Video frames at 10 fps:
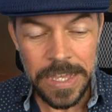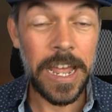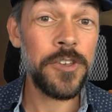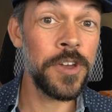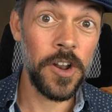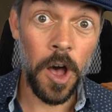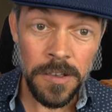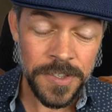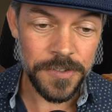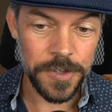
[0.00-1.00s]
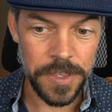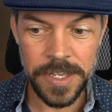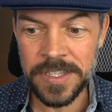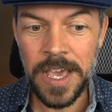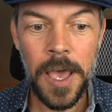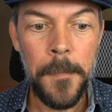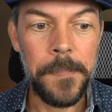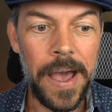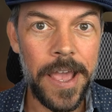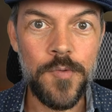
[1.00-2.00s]
Now, you can also do this
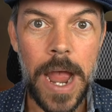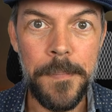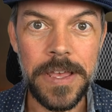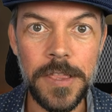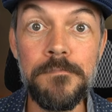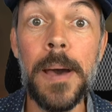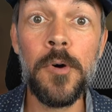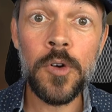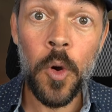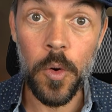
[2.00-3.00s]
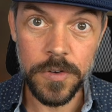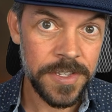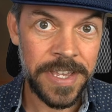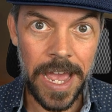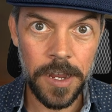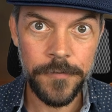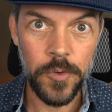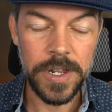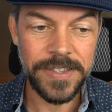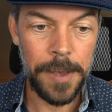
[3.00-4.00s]
by grabbing the memo quarters tech,
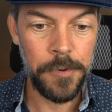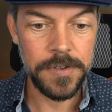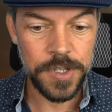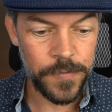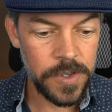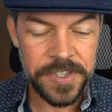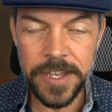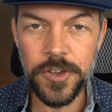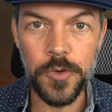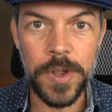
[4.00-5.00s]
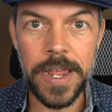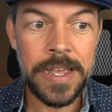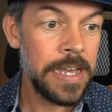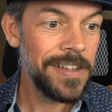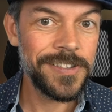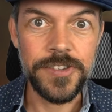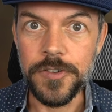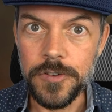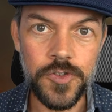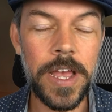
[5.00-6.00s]
for example. So if you send your ring
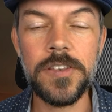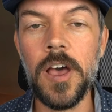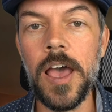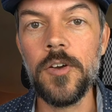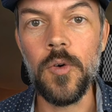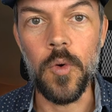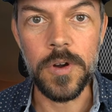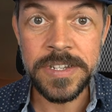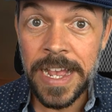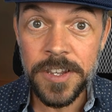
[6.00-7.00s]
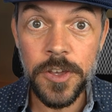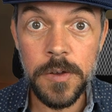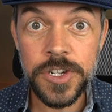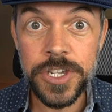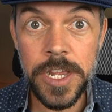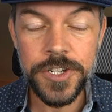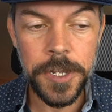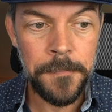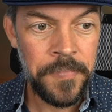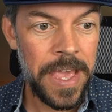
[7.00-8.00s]
to Dreadnought or tech
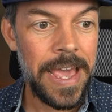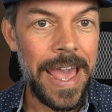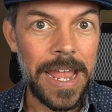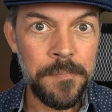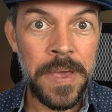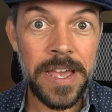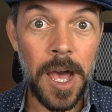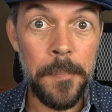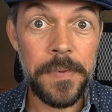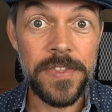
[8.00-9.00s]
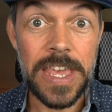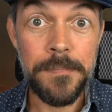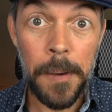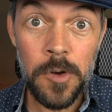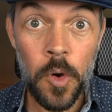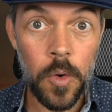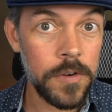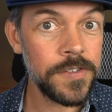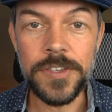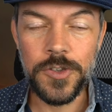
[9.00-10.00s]
negotiation and pick up the memo
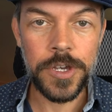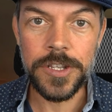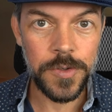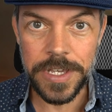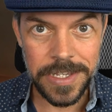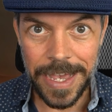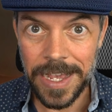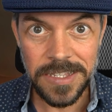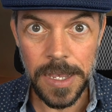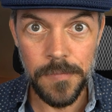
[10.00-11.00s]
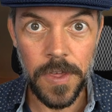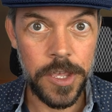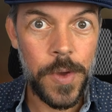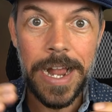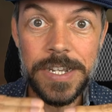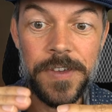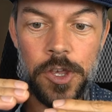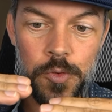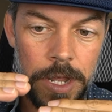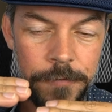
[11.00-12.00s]
quarters, you can do the exact same thing. You activate
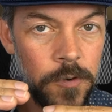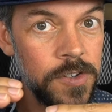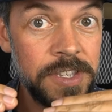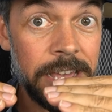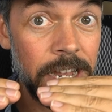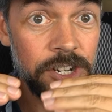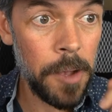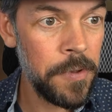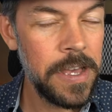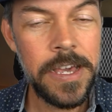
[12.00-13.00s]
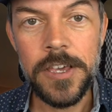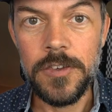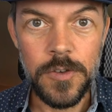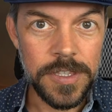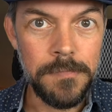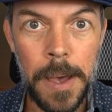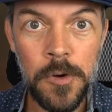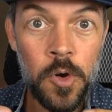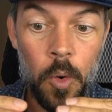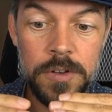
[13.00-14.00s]
your ring first to catch up. You use the
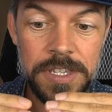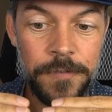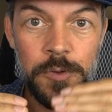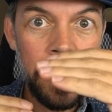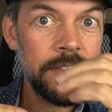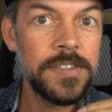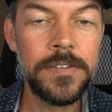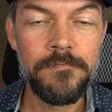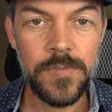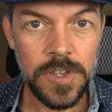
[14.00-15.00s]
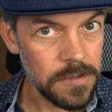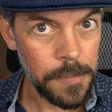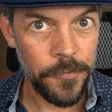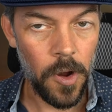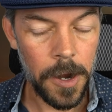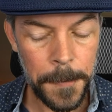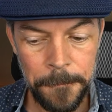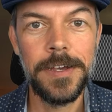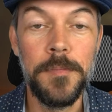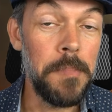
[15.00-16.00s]
memo quarters influence to leapfrog.
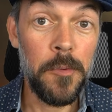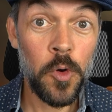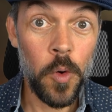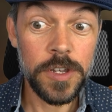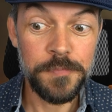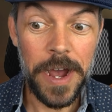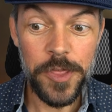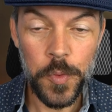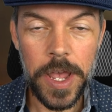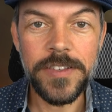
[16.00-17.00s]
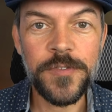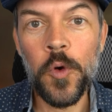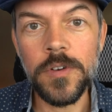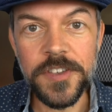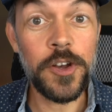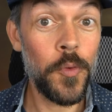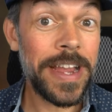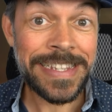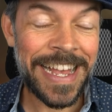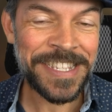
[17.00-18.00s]
Memo quarters, by the way, is of course a
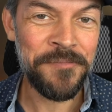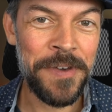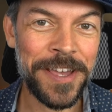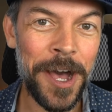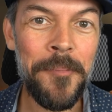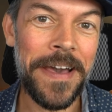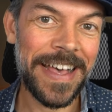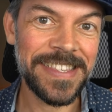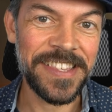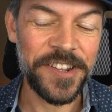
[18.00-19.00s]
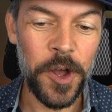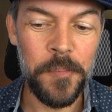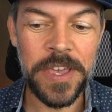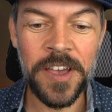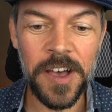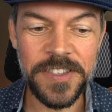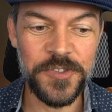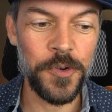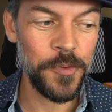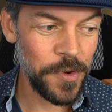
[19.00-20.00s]
great tech to pick up as Leto because
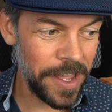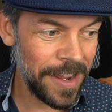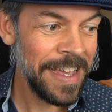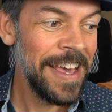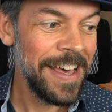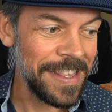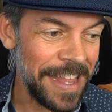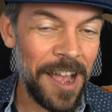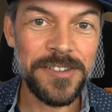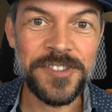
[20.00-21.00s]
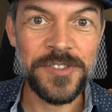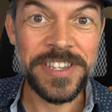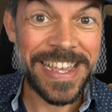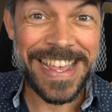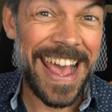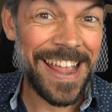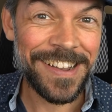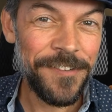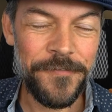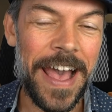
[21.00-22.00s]
your ring allows you to get
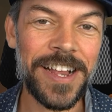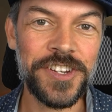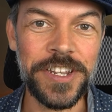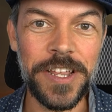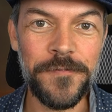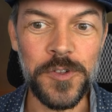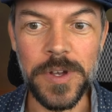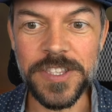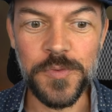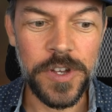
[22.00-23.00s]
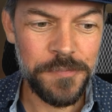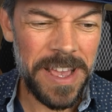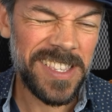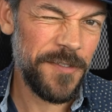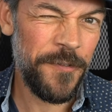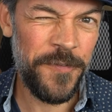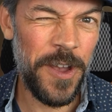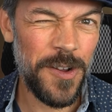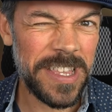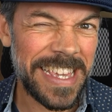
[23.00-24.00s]
faction influence, which makes it
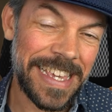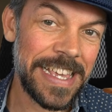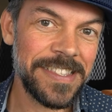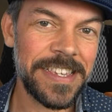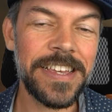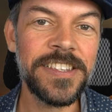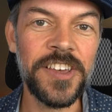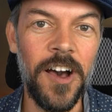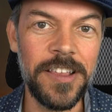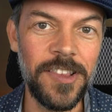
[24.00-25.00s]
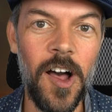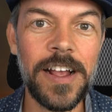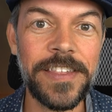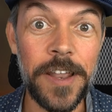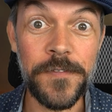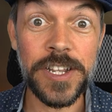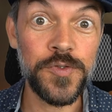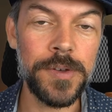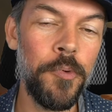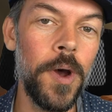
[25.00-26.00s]
fairly easy to unlock that
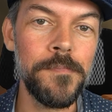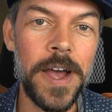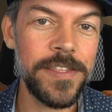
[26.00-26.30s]
victory point by